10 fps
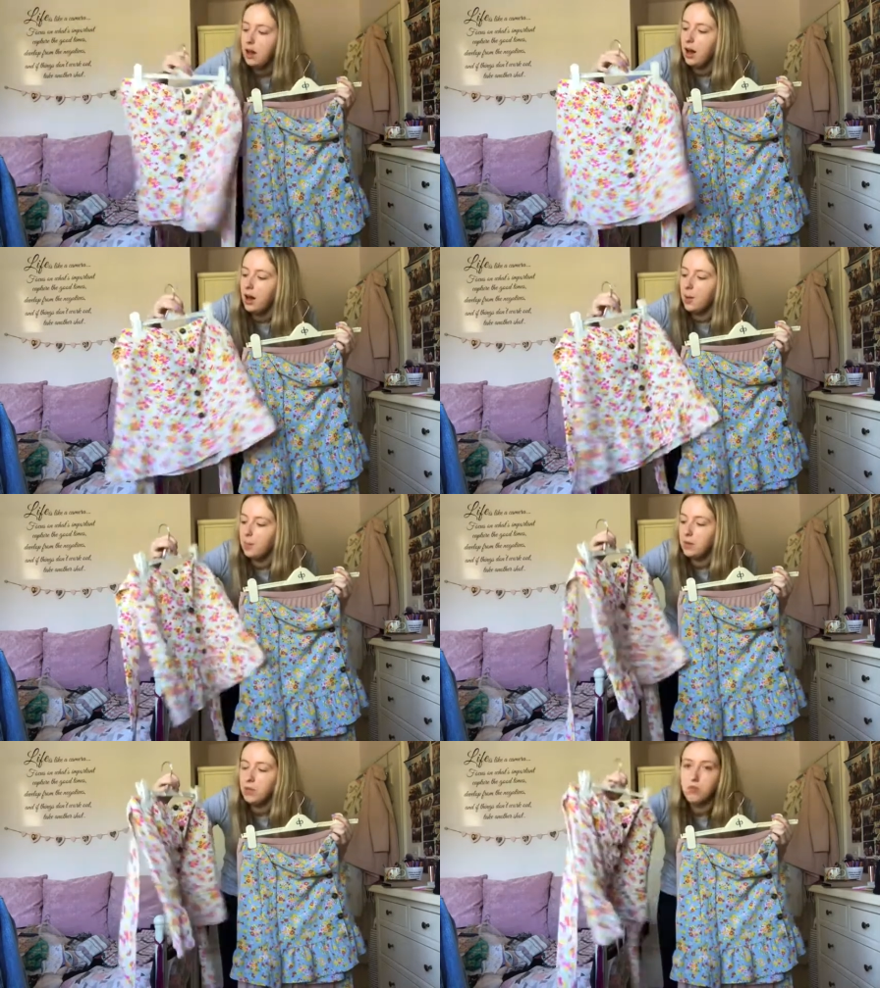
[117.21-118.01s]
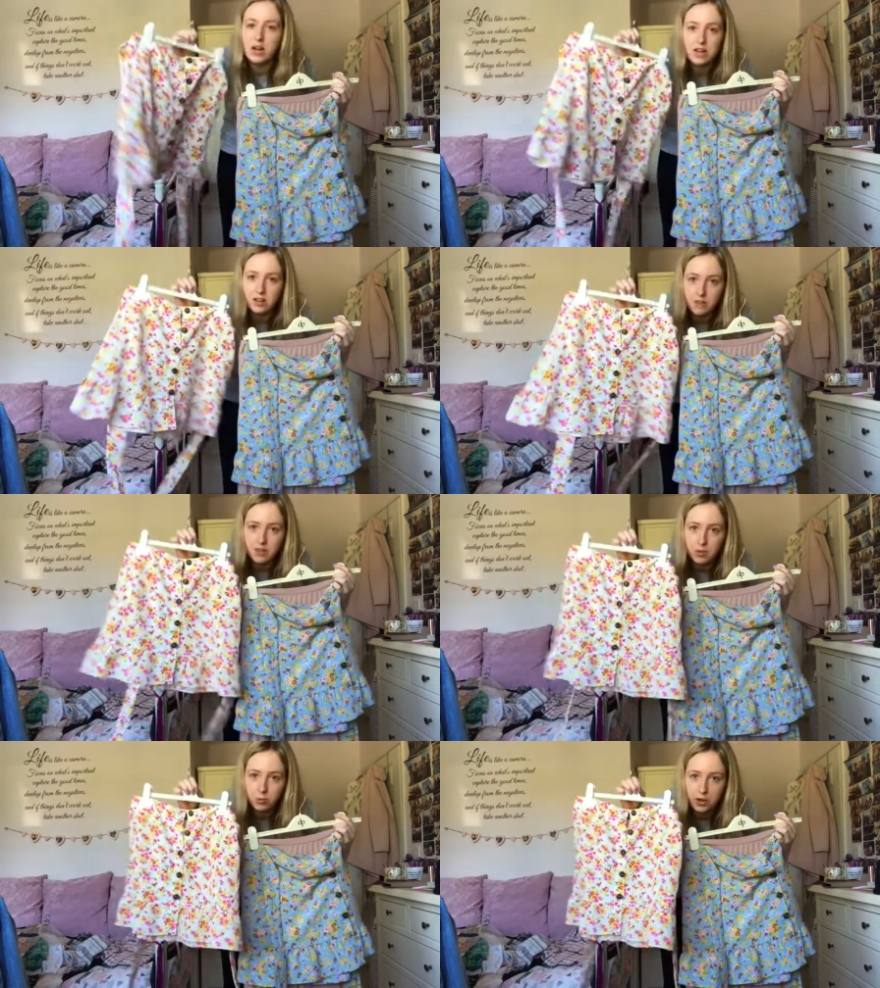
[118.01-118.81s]
Um, really nice for
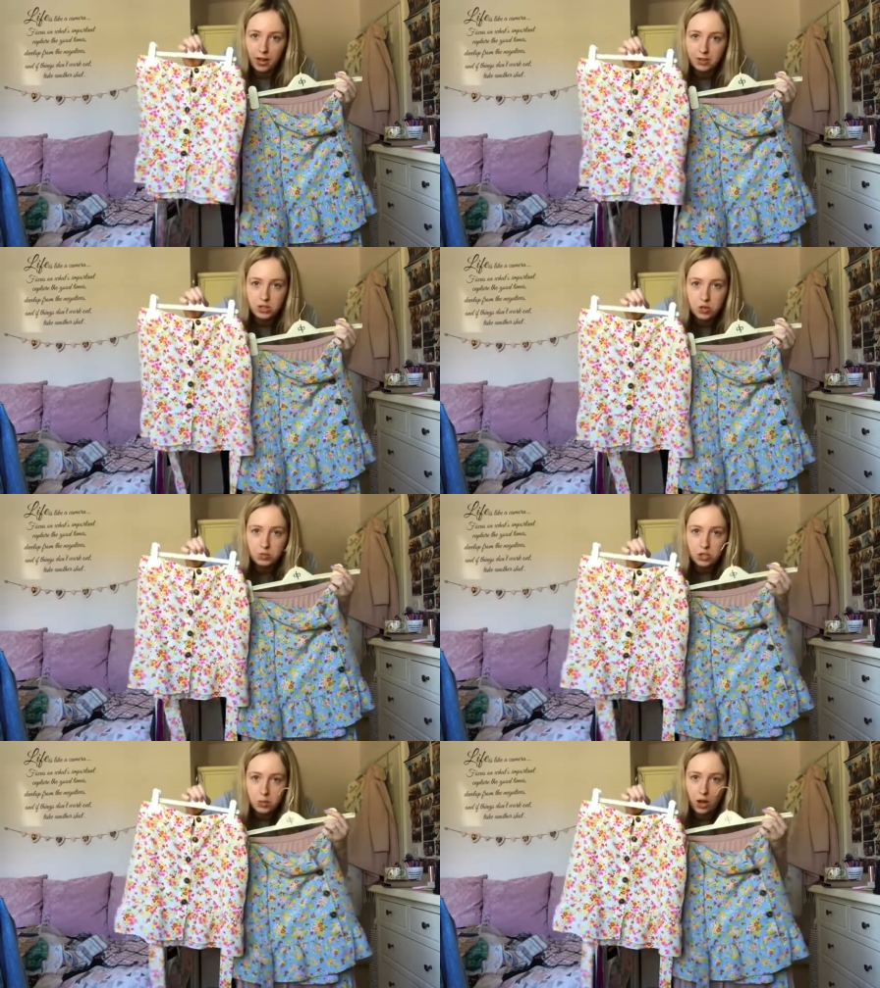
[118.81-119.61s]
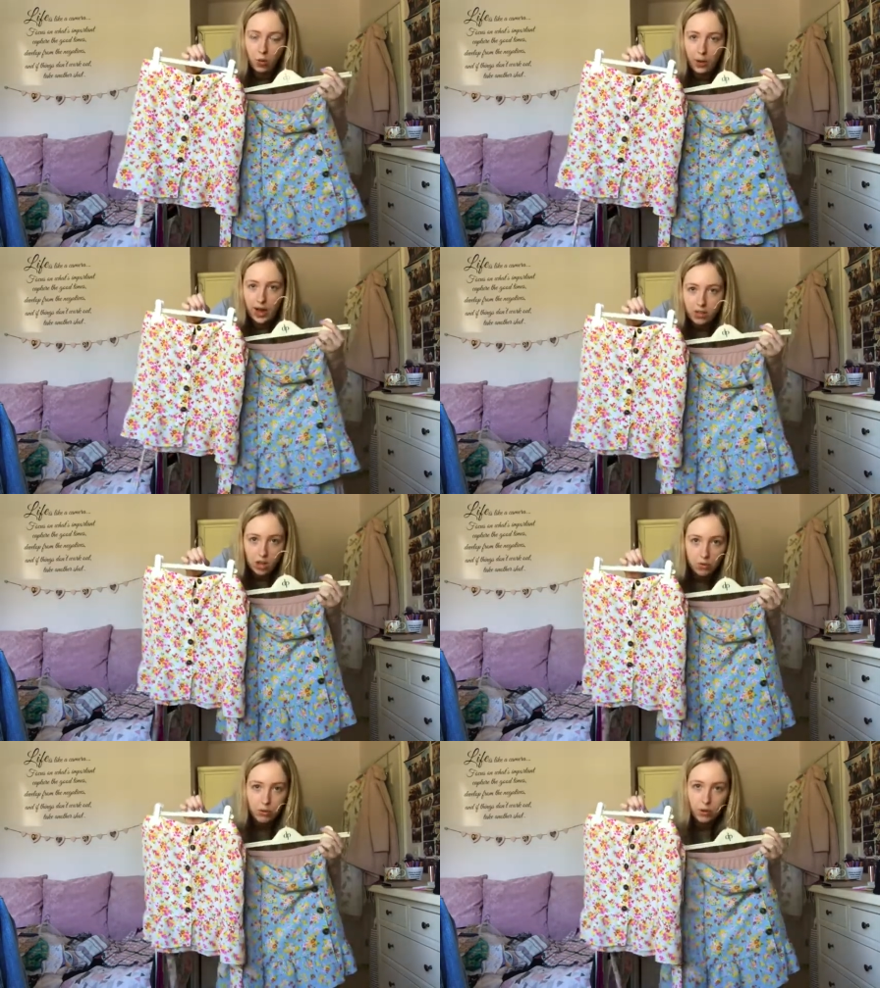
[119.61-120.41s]
summer again, super duper lightweight, they go
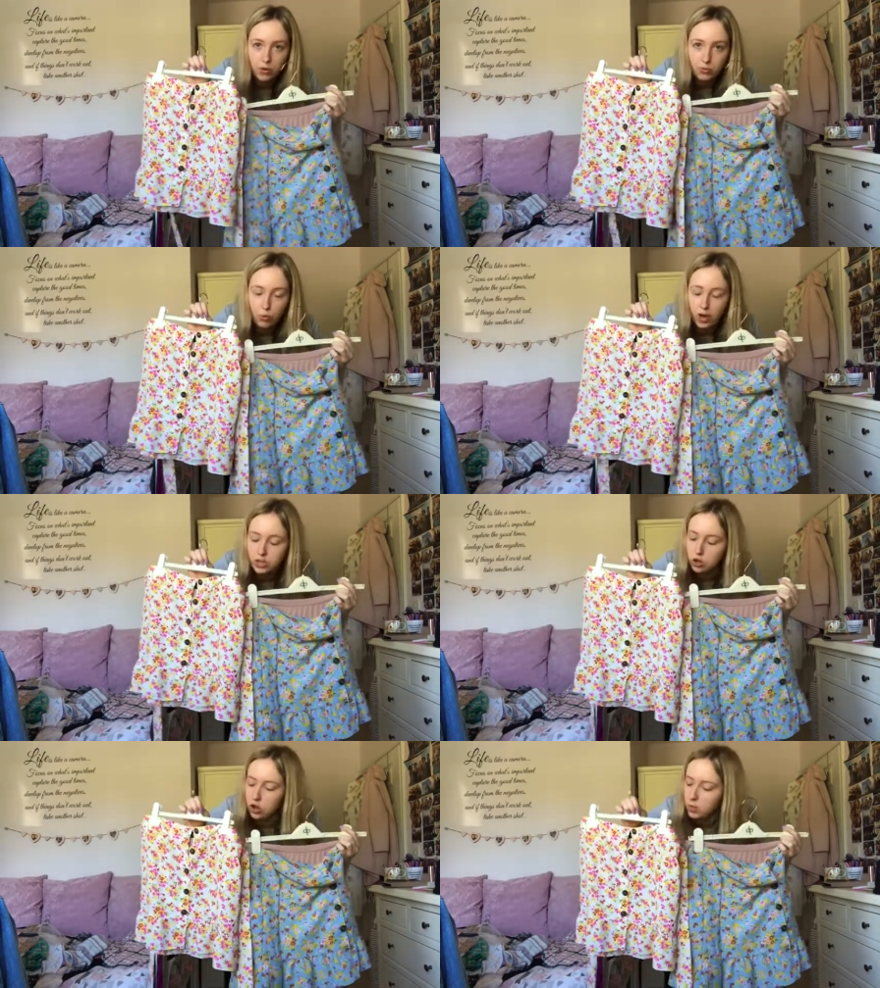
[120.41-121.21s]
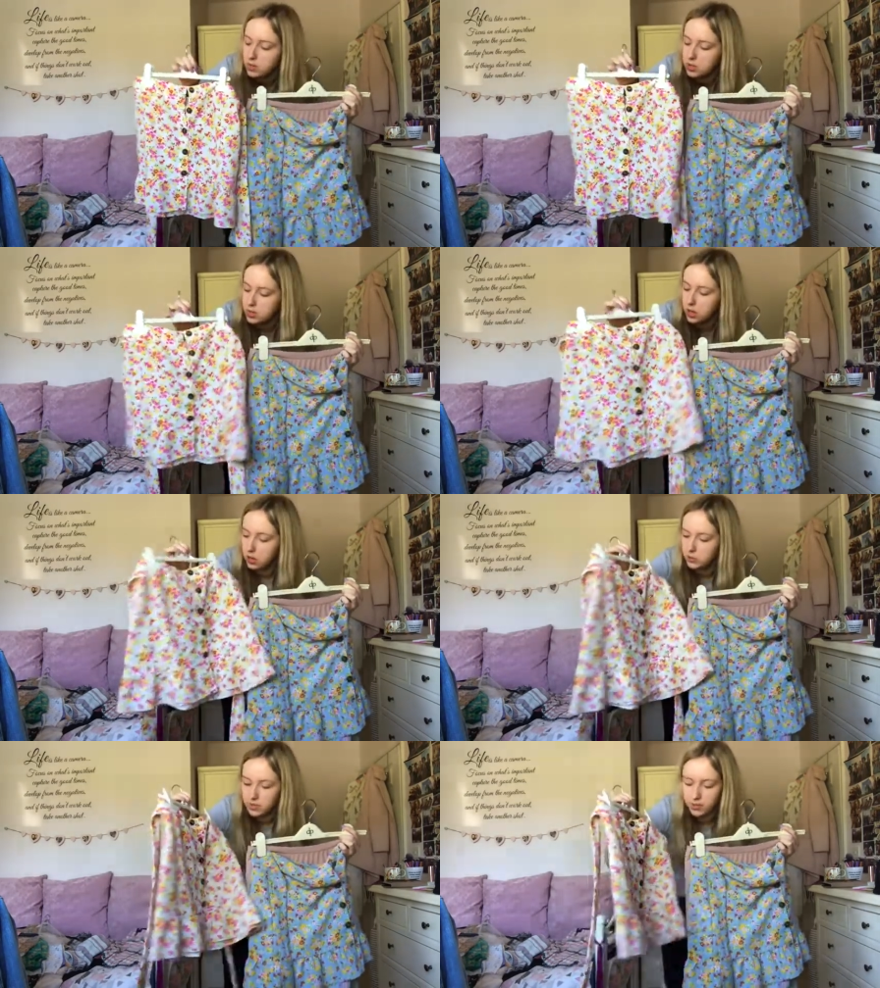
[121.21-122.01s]
really well in white tops, so I'm
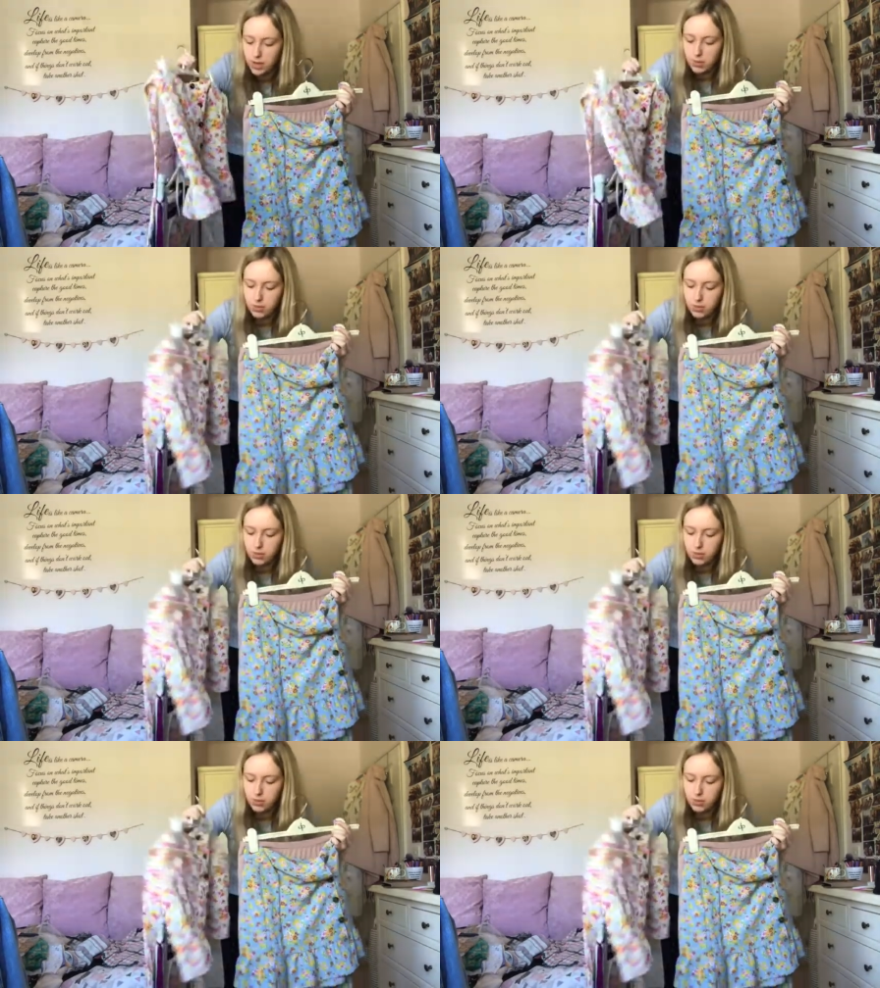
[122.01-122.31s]
definitely keeping